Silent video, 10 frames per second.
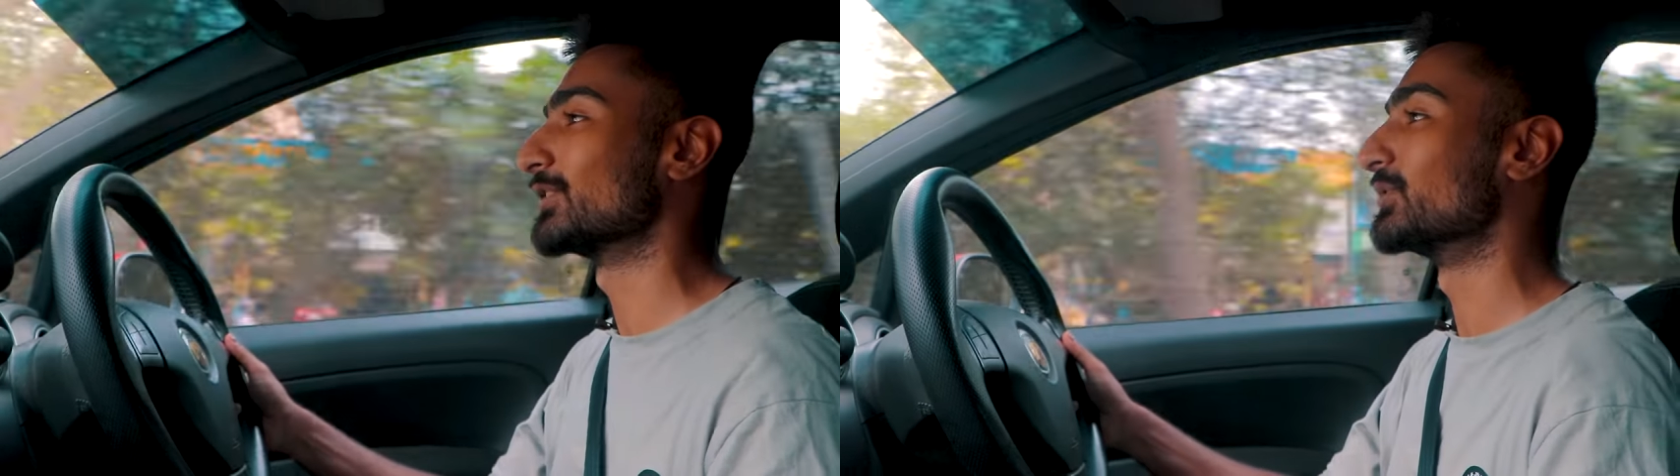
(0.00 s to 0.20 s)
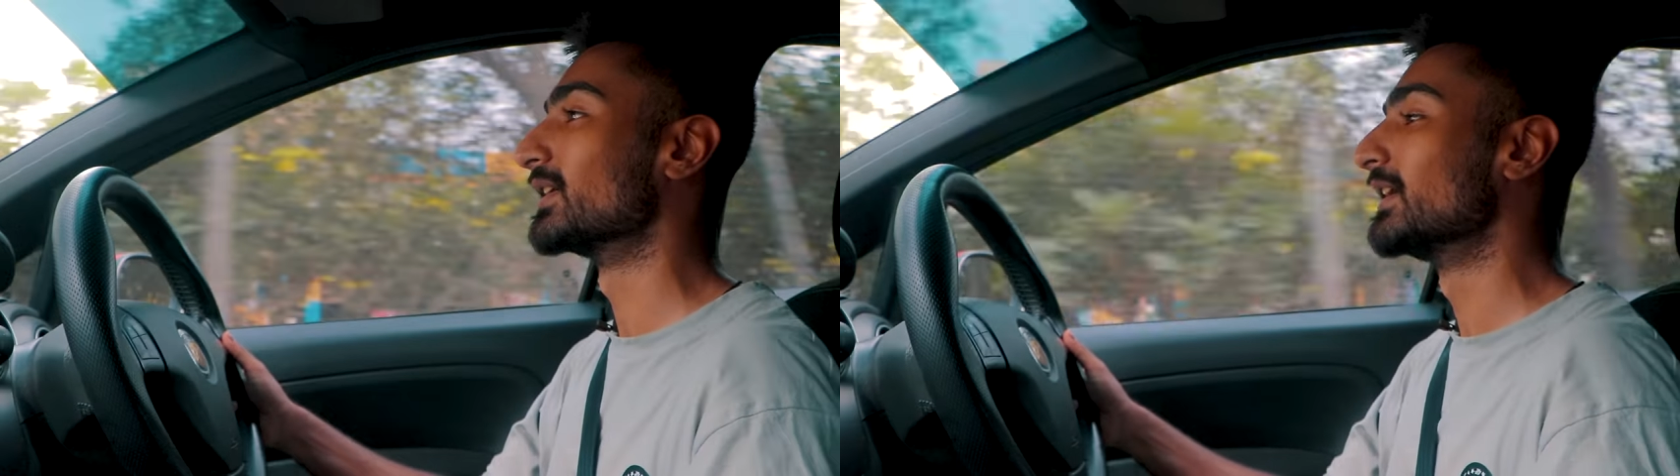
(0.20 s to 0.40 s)

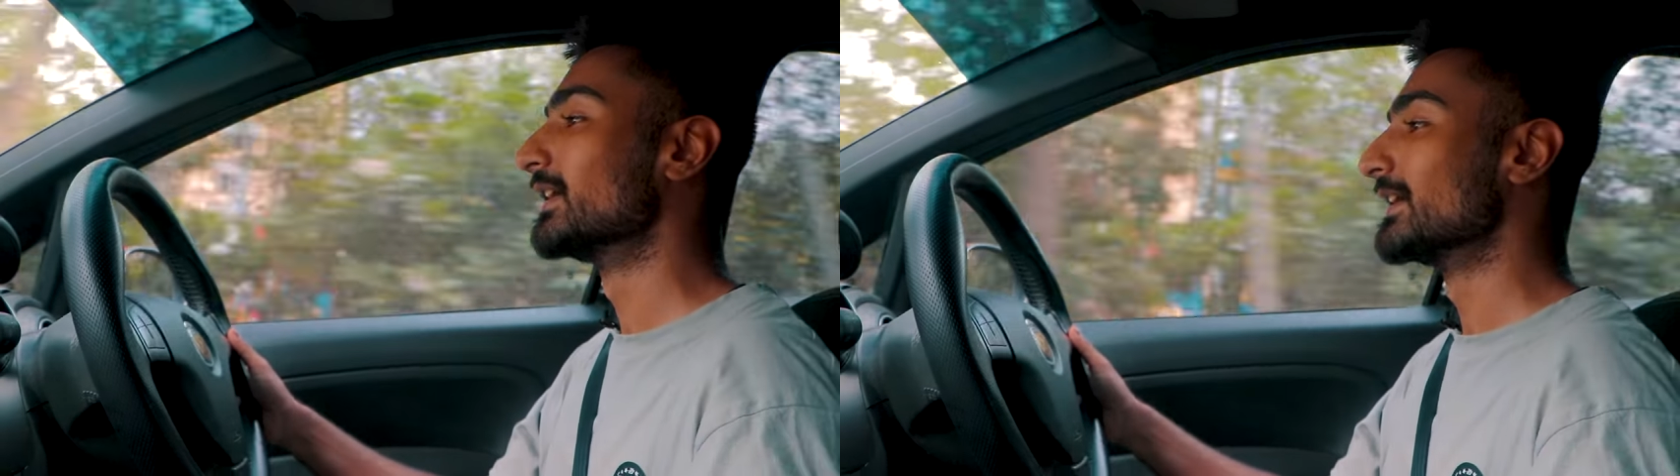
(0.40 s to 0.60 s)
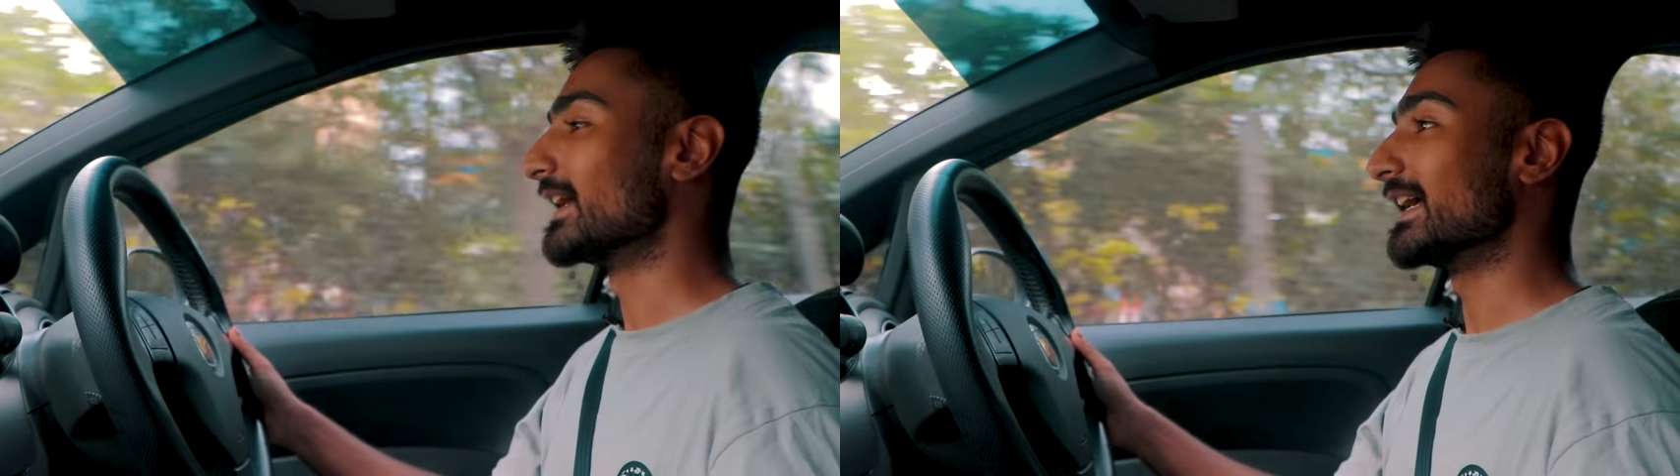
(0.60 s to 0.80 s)
too.
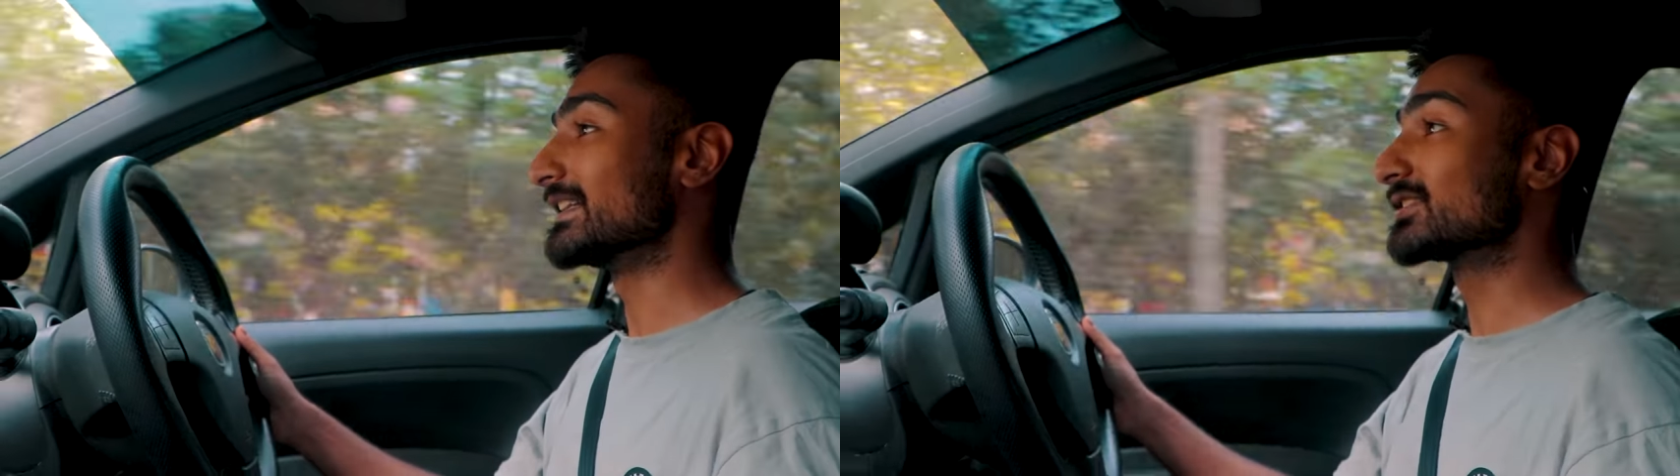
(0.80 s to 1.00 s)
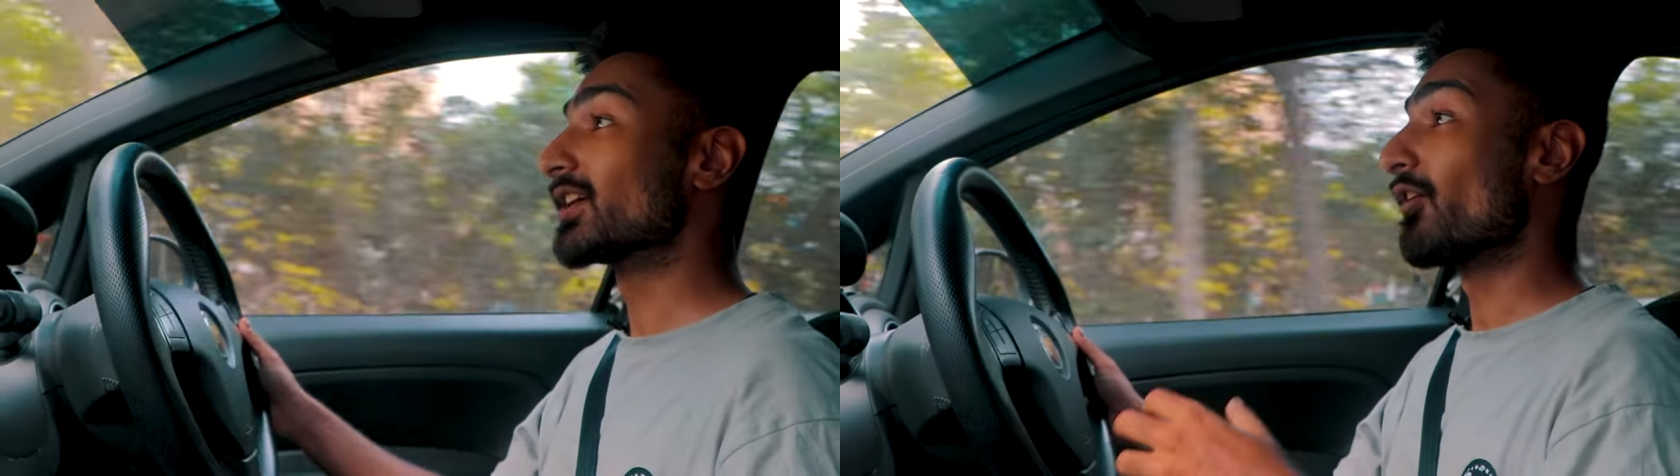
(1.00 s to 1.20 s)

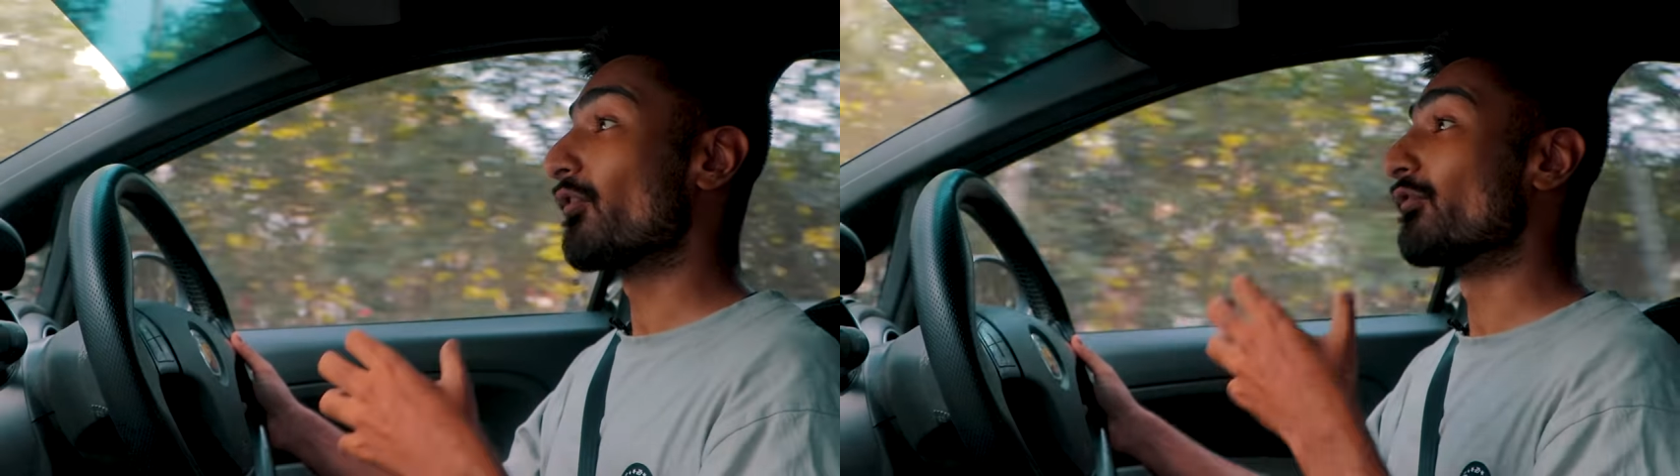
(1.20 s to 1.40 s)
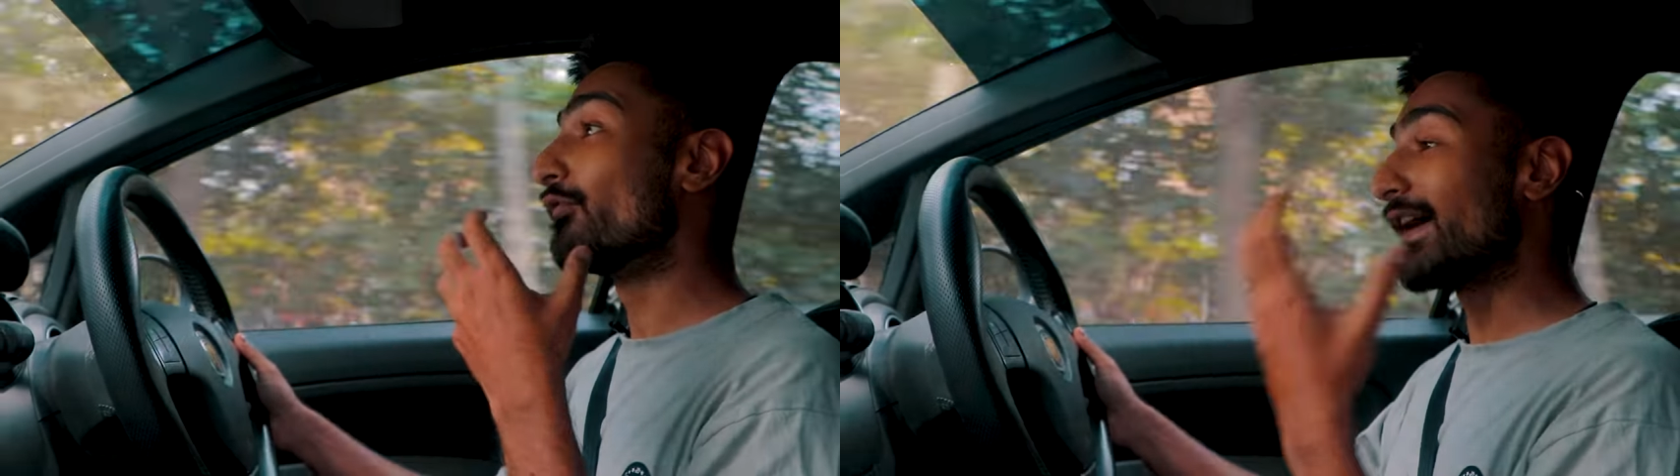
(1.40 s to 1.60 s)
It's
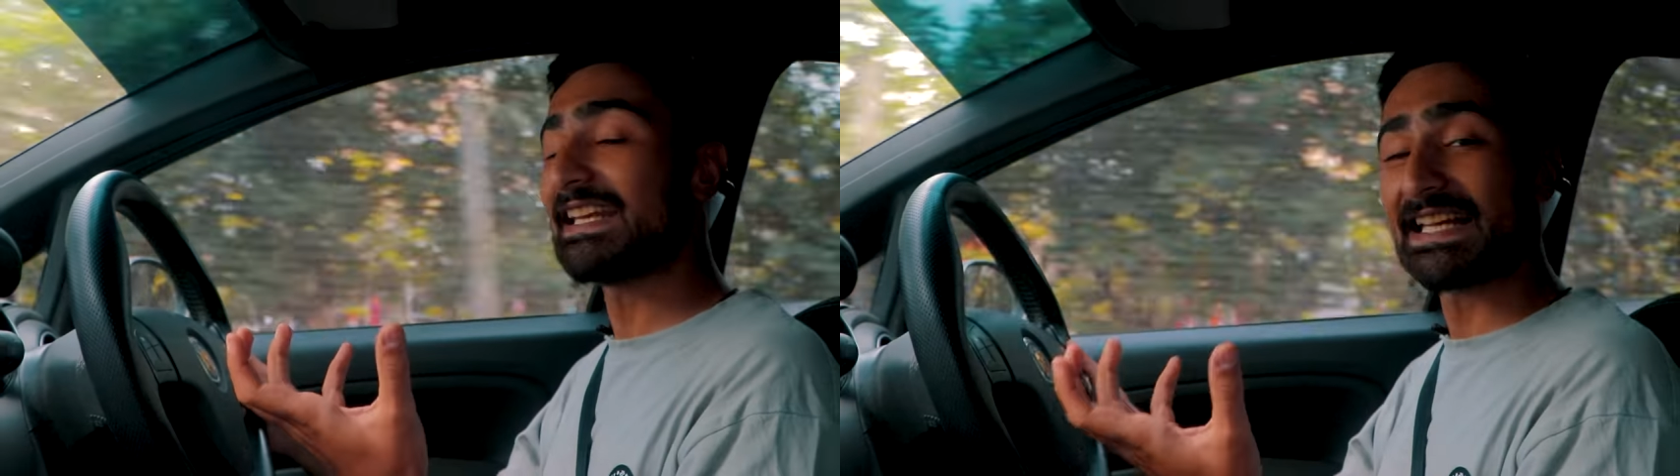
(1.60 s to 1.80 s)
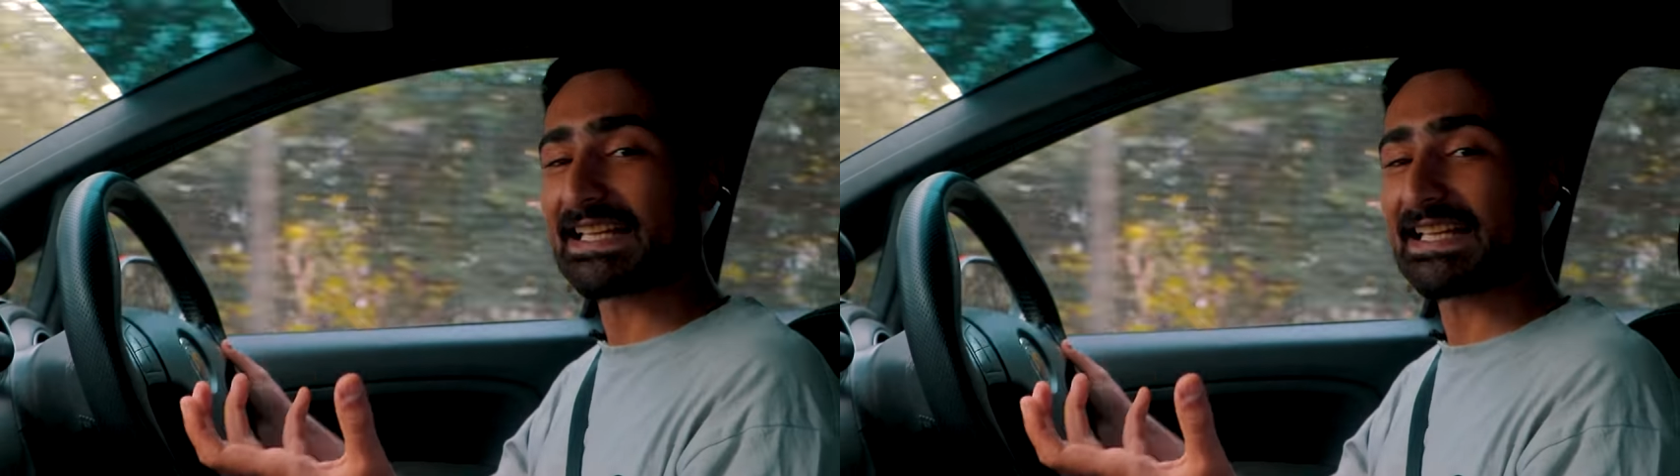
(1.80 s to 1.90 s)
very